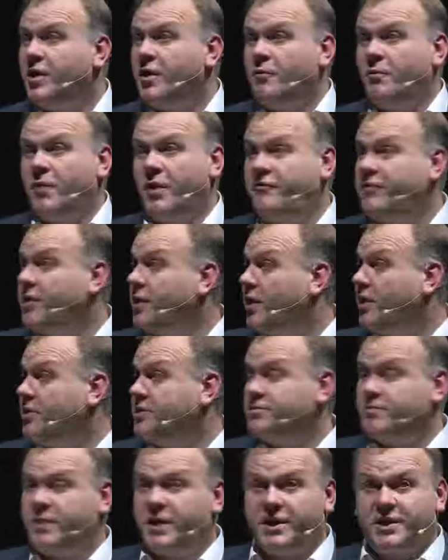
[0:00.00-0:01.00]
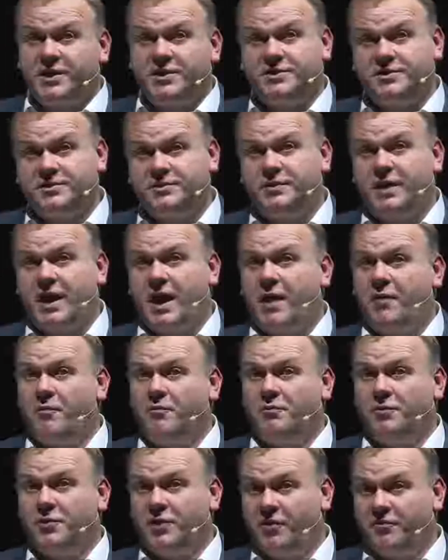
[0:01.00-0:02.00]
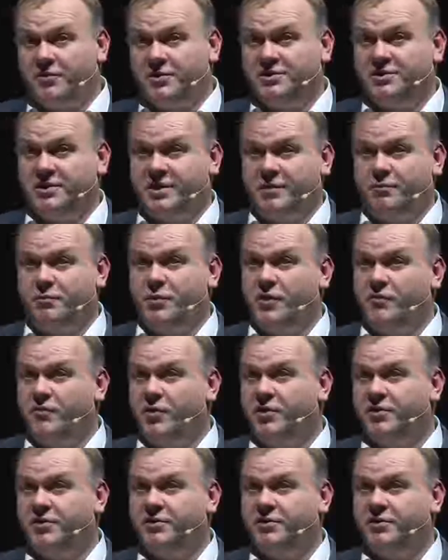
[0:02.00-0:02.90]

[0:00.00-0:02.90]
My fellow speakers will obviously move on